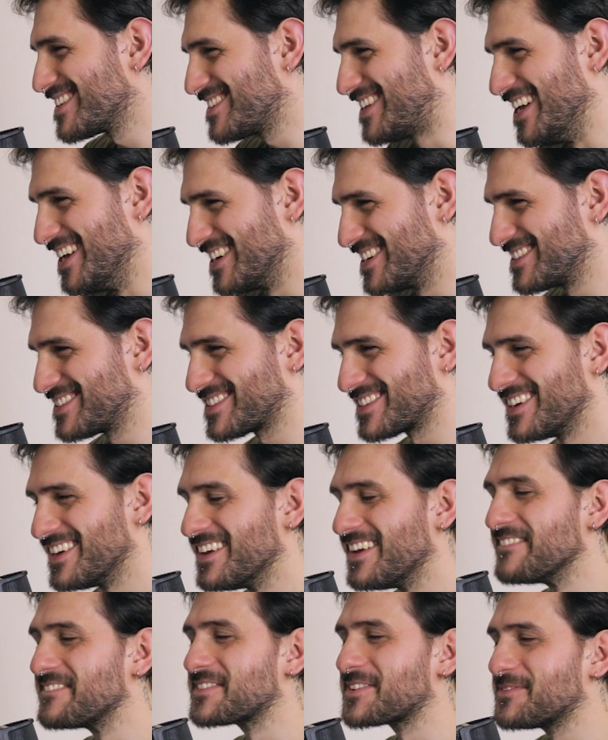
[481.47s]
at this.
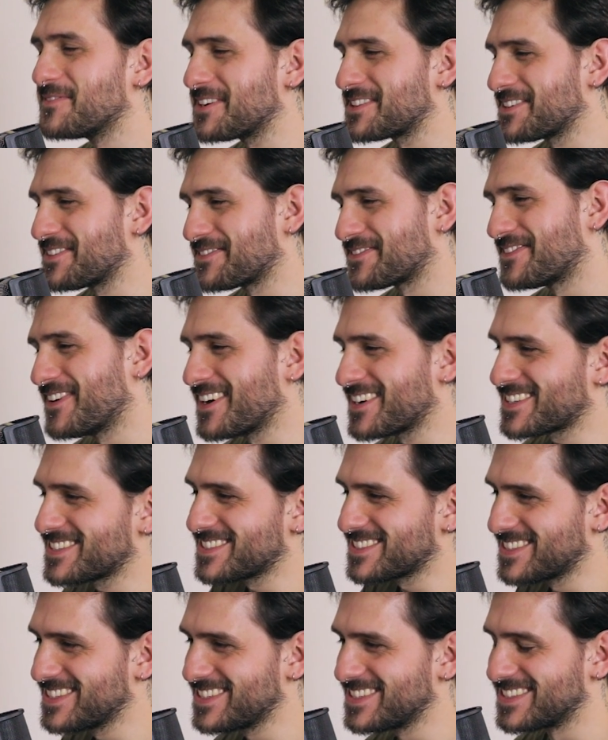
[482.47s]
What the f
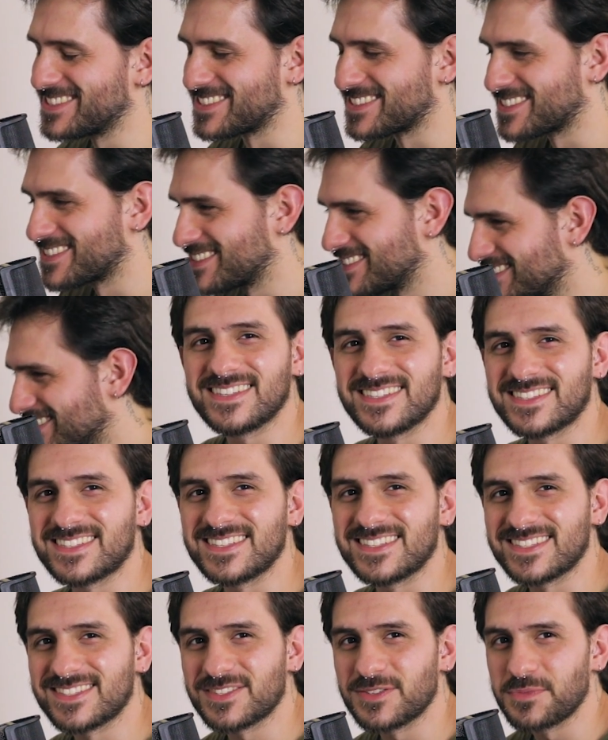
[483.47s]
is this? This
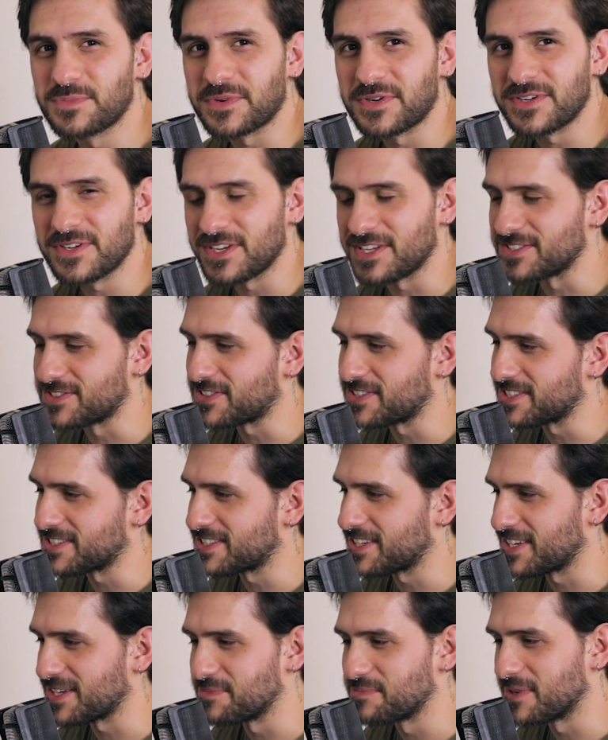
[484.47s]
is super
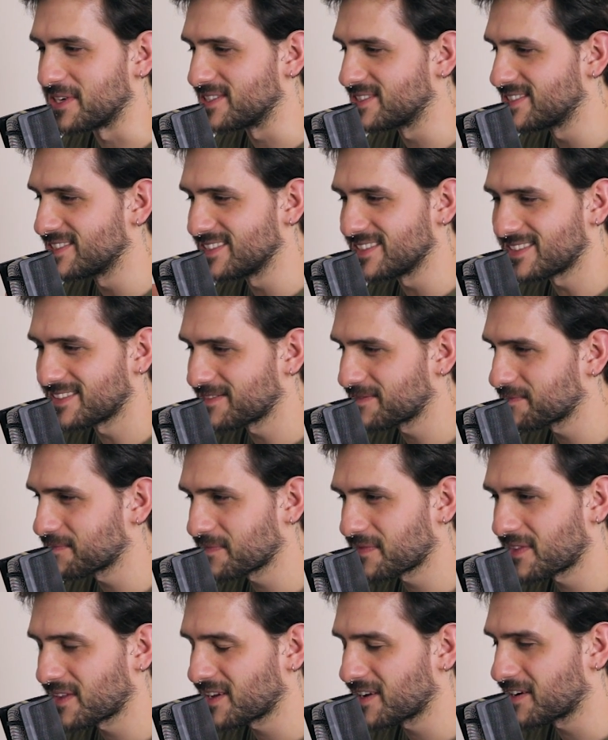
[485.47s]
interesting, but
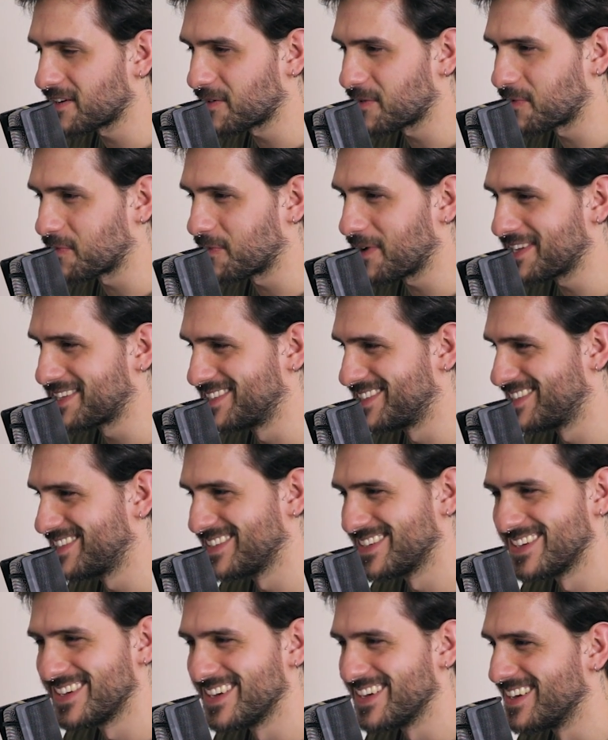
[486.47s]
what
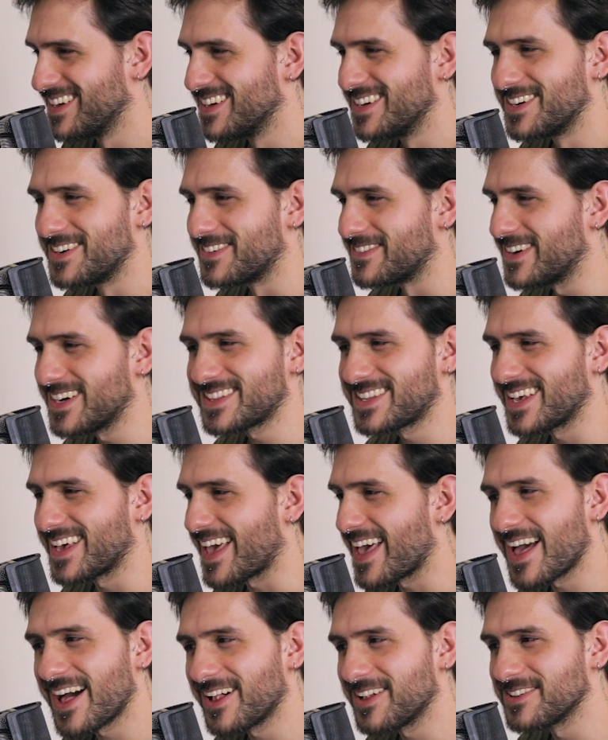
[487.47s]
what the
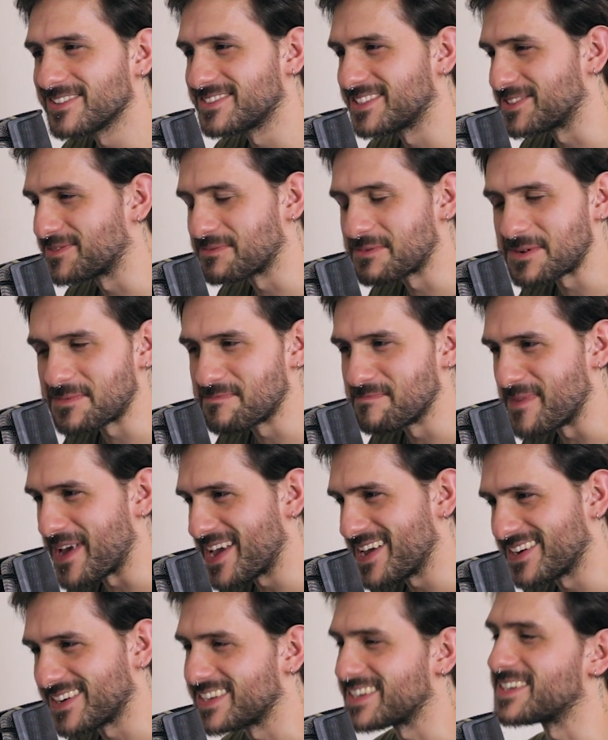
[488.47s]
hell did we
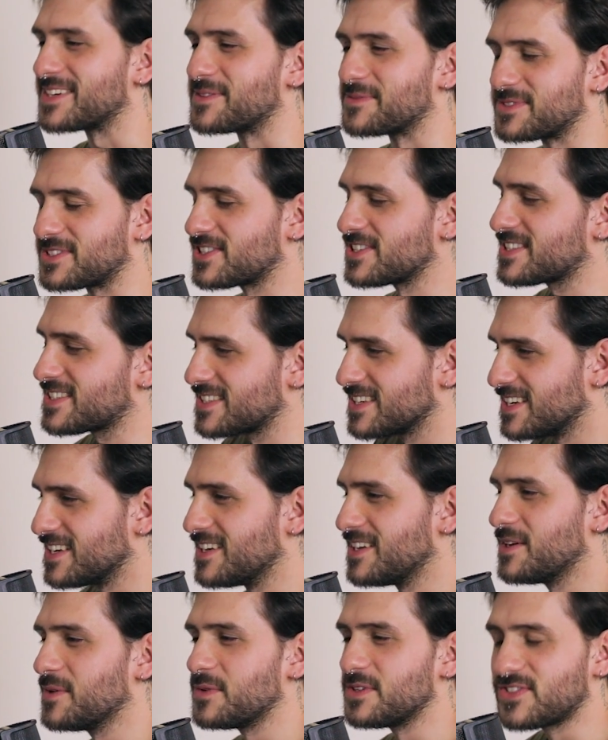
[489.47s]
made here? We just
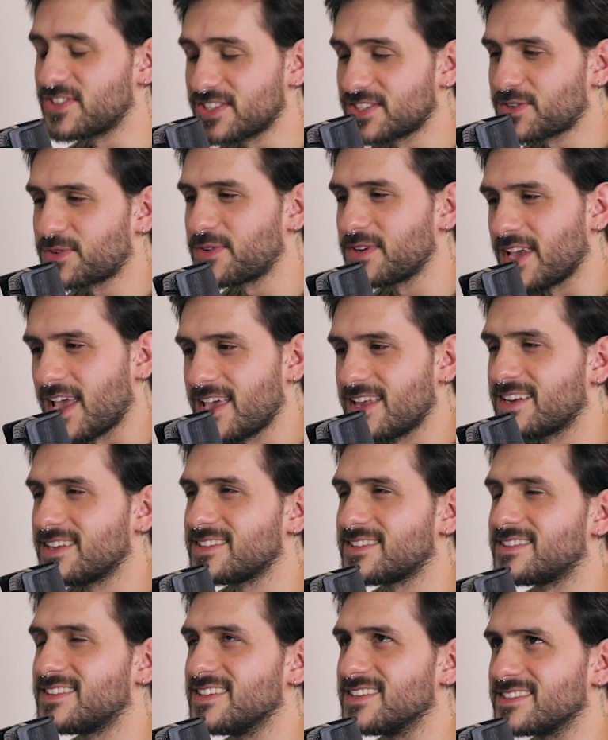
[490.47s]
we just
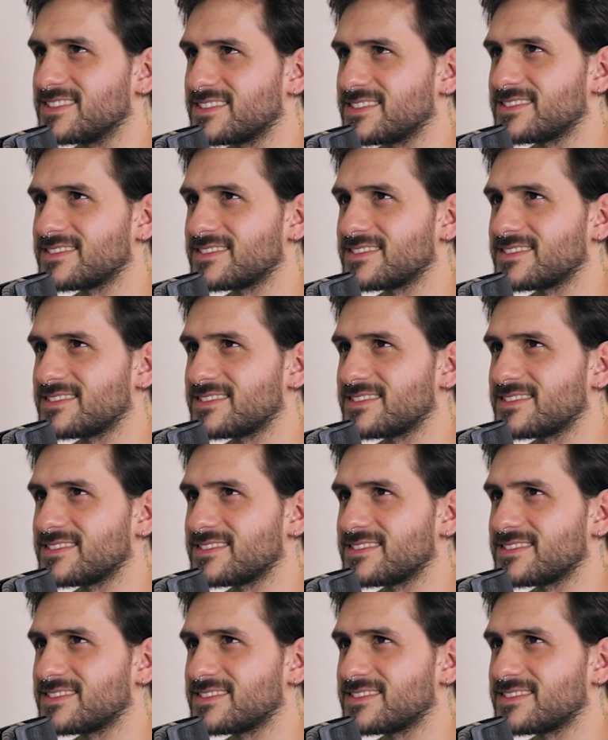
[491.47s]
created the